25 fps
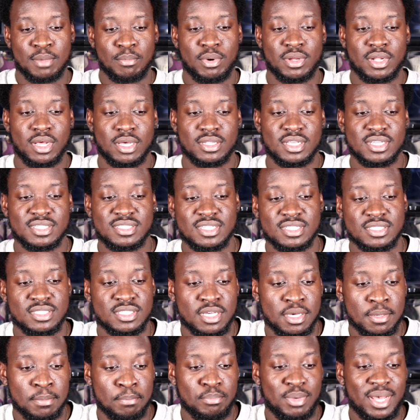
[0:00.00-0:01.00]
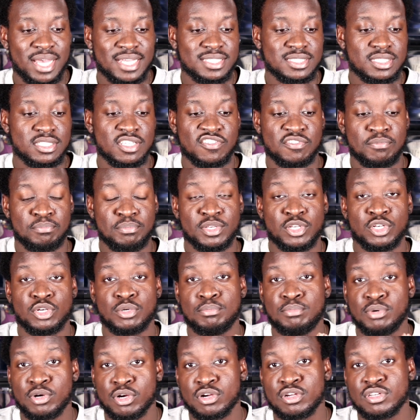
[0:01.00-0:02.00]
But this is the best of
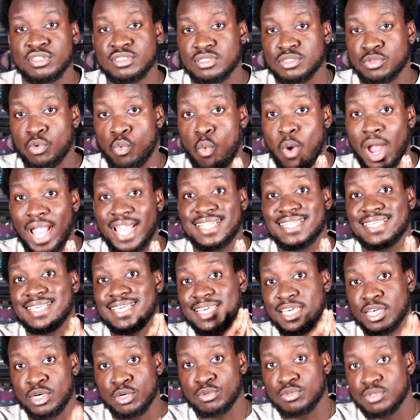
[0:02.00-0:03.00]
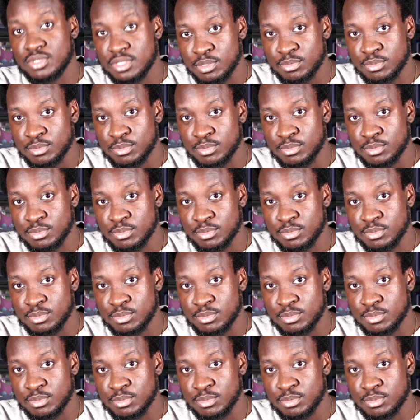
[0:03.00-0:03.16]
Bill Burr's White Guilt.